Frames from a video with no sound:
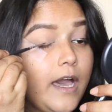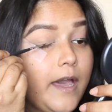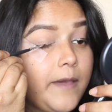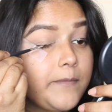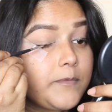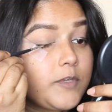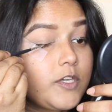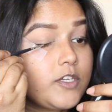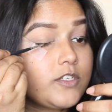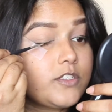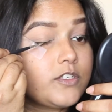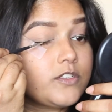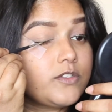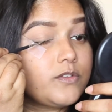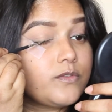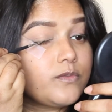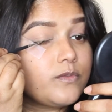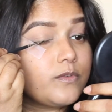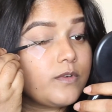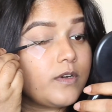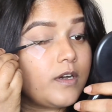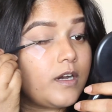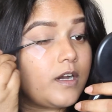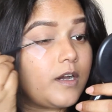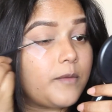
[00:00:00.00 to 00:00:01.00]
I'm going to
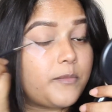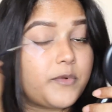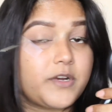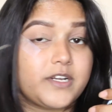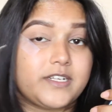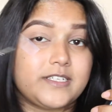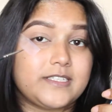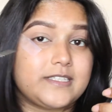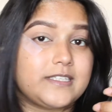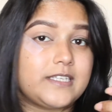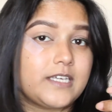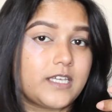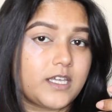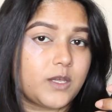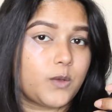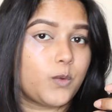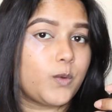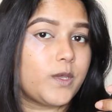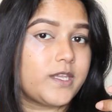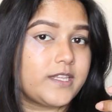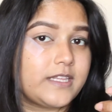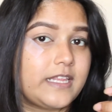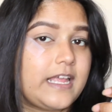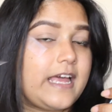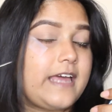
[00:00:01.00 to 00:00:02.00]
do a pretty thick
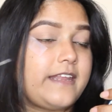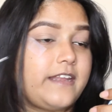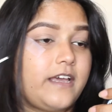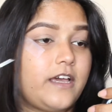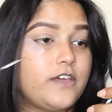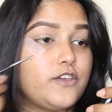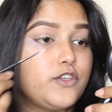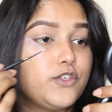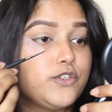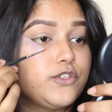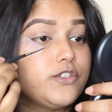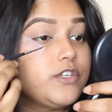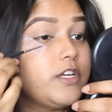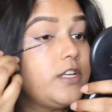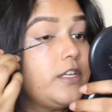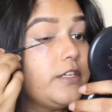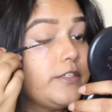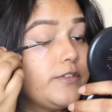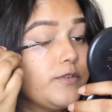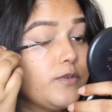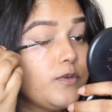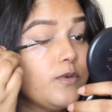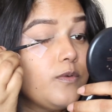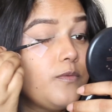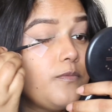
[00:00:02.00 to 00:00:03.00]
wing that I usually
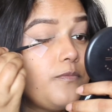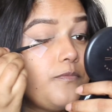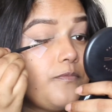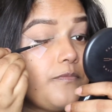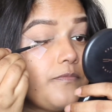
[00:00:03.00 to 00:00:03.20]
do.